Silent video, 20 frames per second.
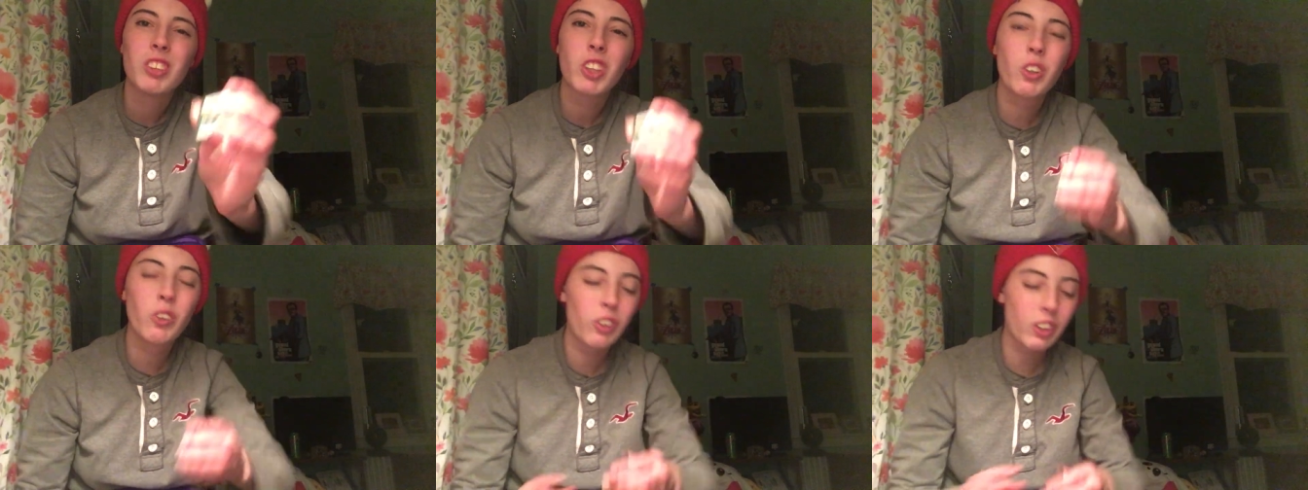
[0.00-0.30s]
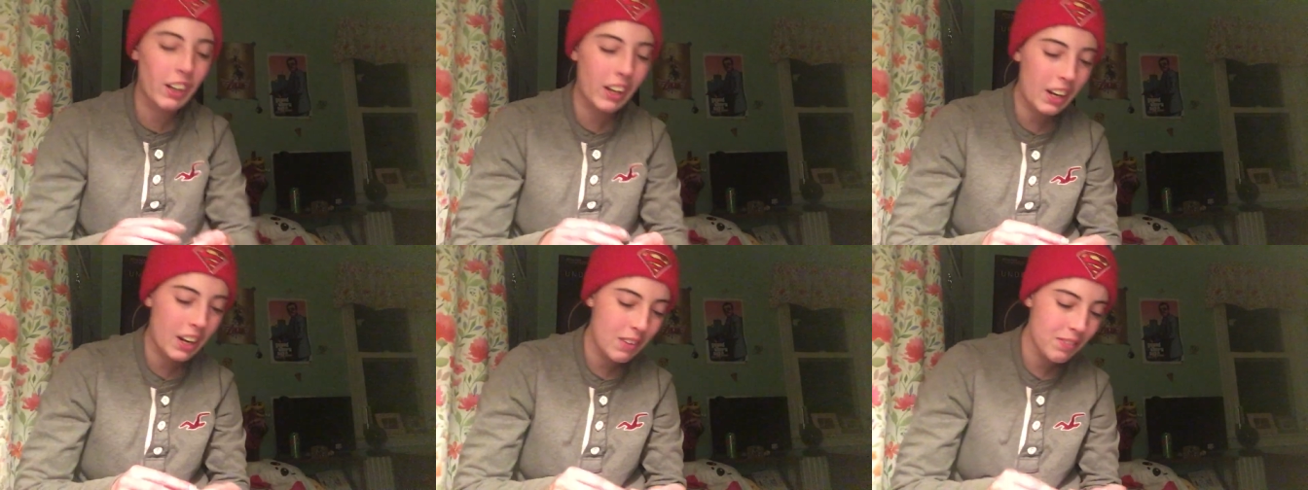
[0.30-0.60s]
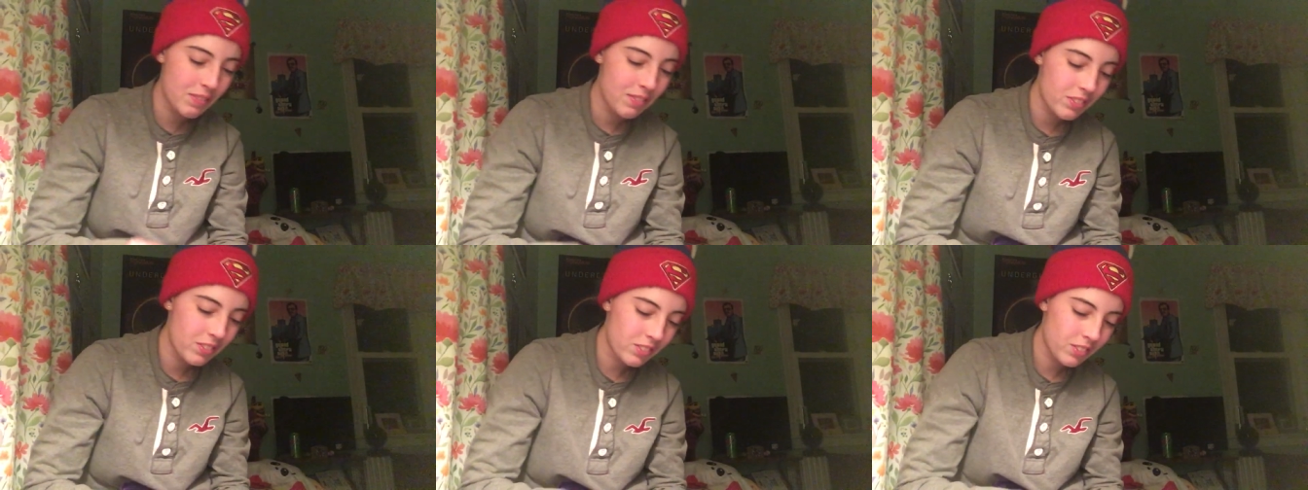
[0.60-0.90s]
Cool
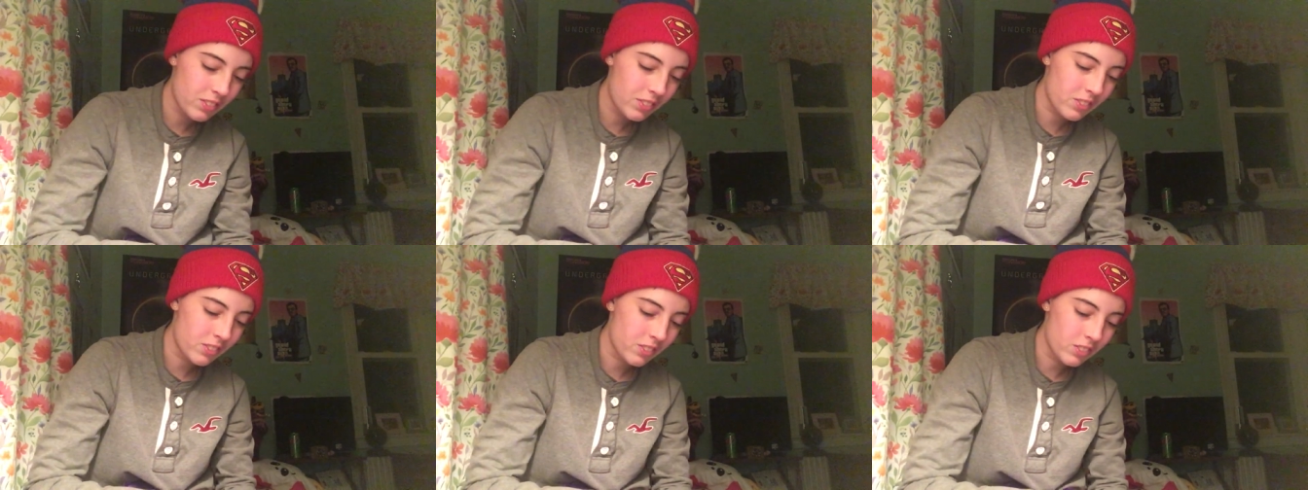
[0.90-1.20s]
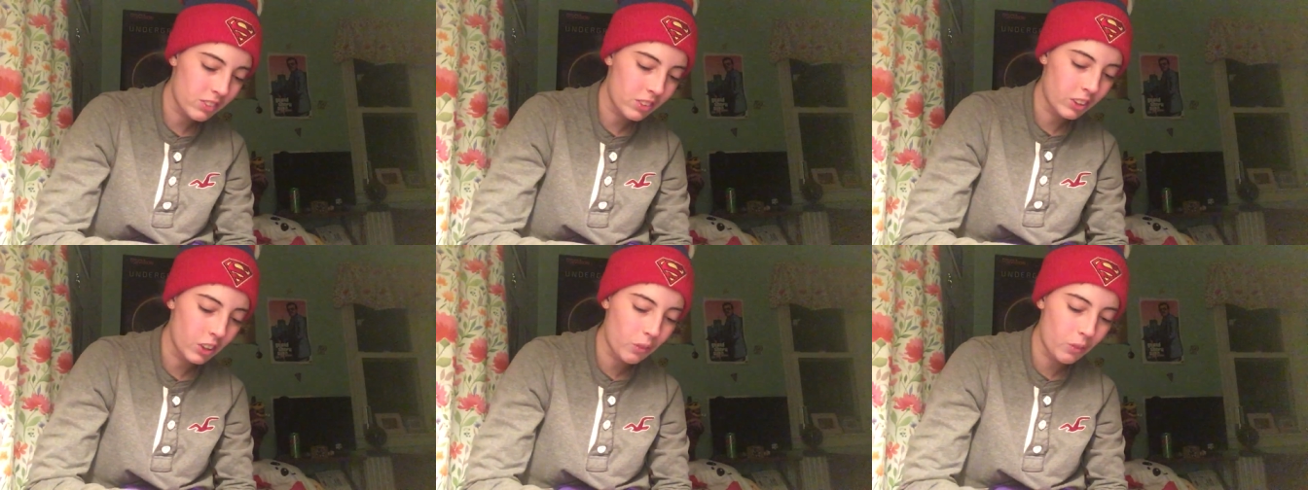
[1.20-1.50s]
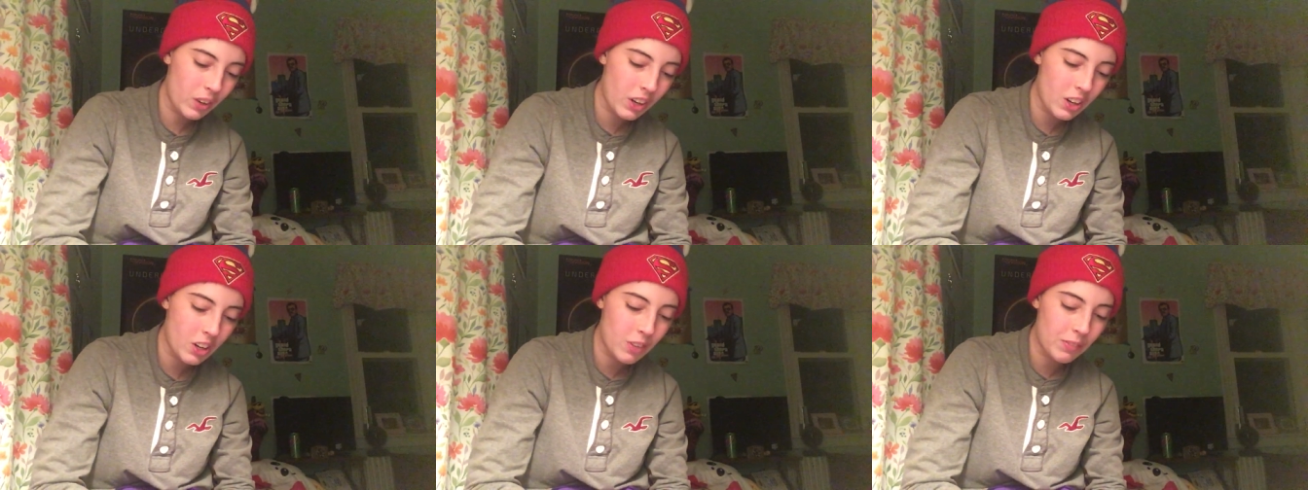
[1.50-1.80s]
game. Really
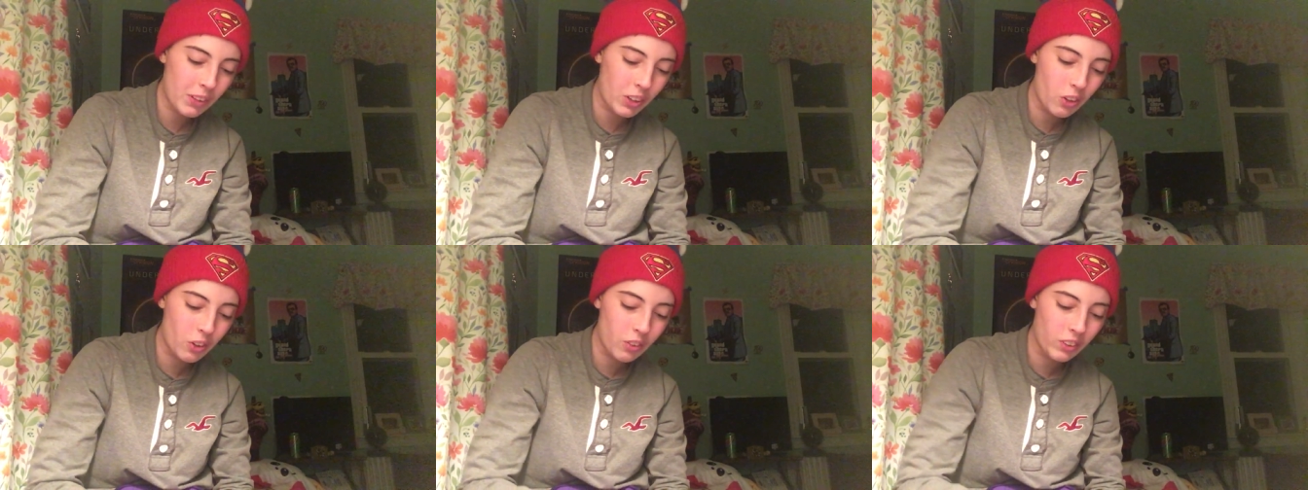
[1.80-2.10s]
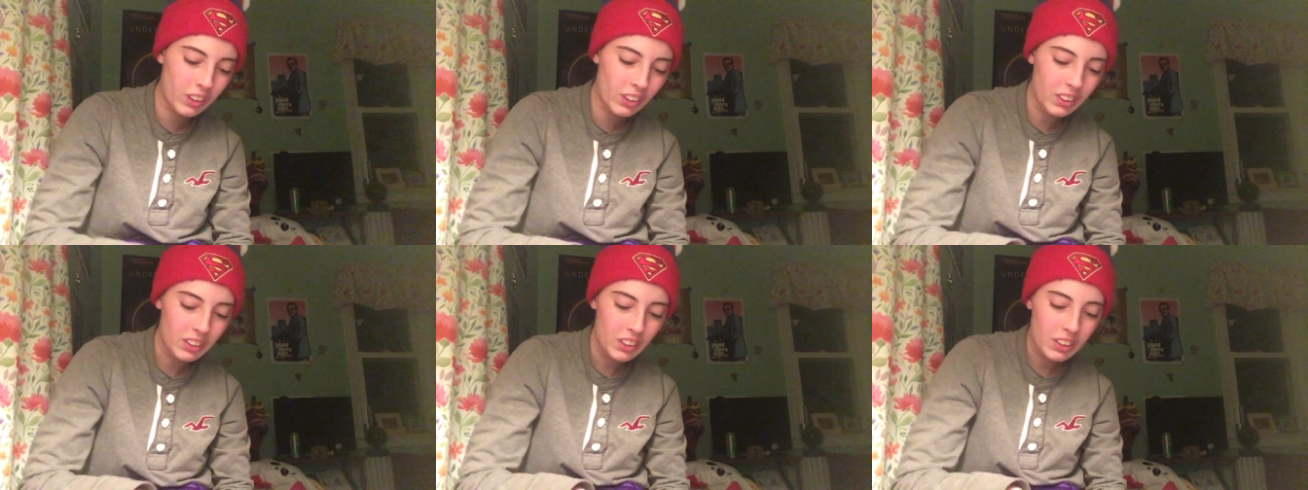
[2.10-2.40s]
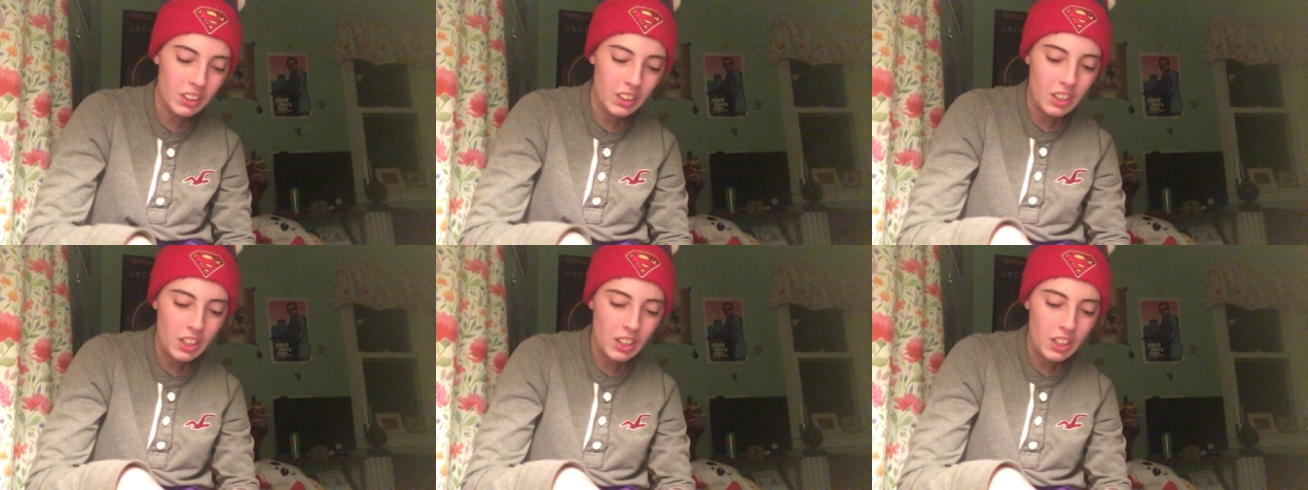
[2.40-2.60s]
weird, but cool.